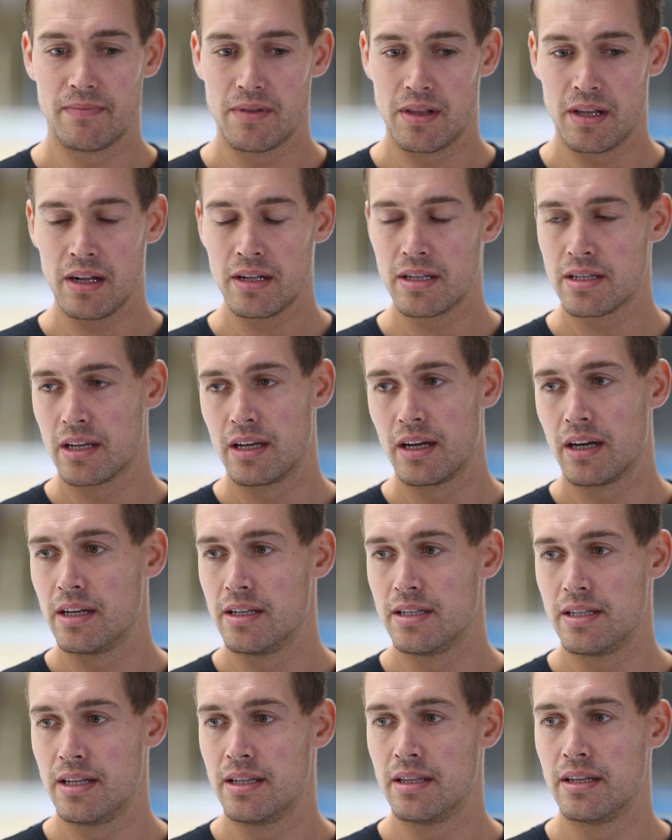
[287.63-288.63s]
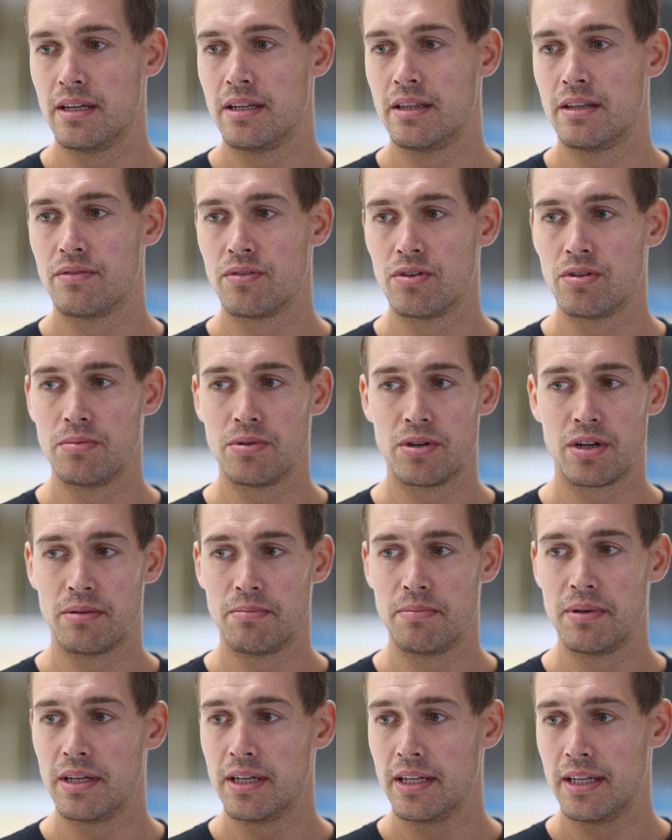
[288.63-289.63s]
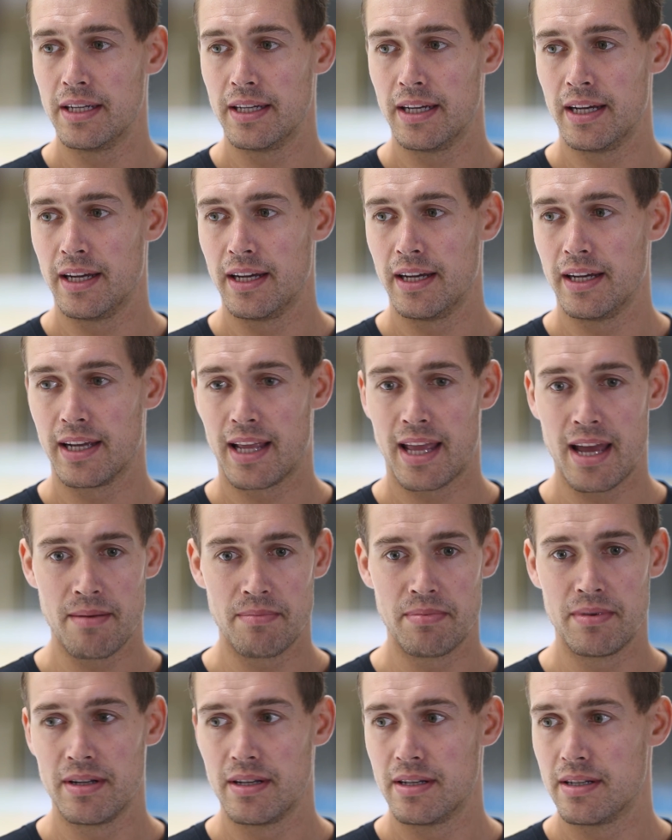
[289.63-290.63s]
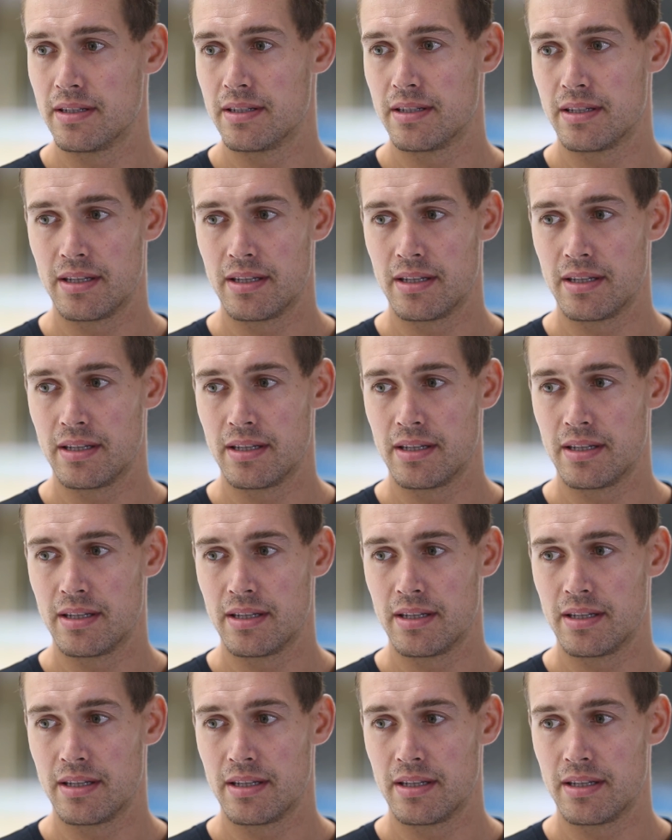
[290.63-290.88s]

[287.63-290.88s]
lots of guys in the room who could be captains,